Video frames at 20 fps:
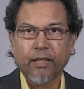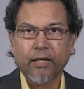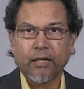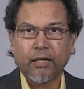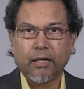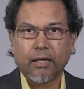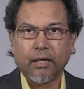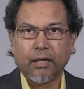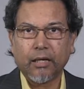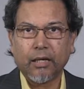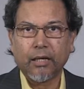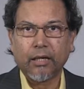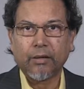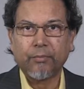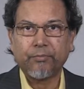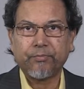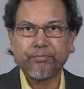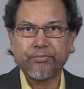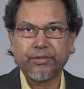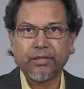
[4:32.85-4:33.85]

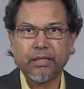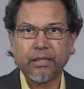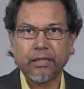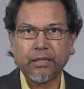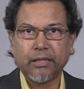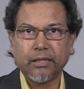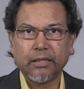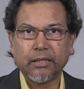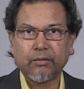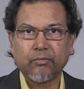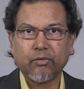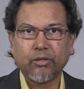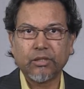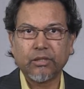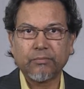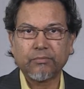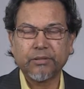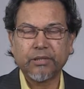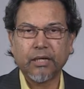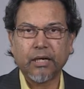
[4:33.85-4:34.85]
The
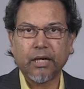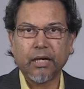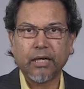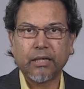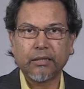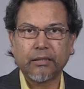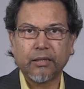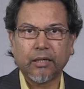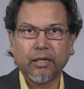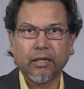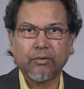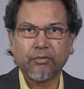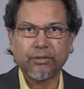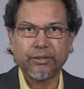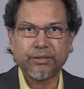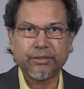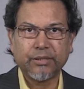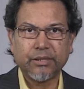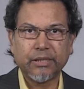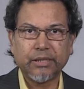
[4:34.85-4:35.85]
quantum dot with
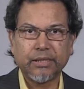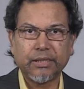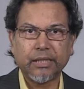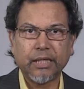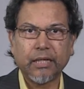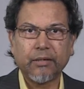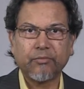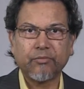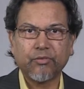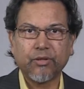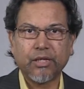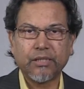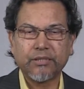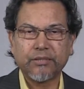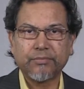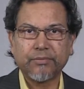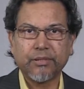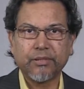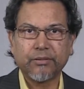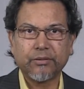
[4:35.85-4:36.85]
TEM was
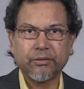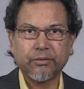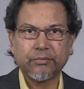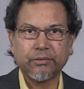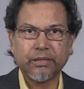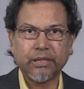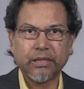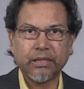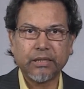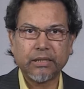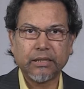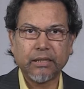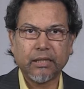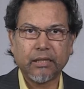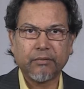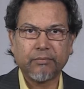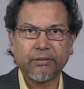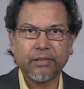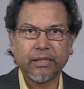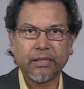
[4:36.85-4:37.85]
found to be
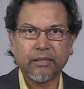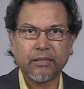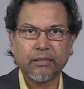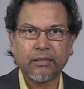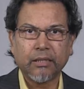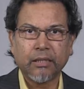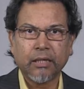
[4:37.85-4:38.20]
11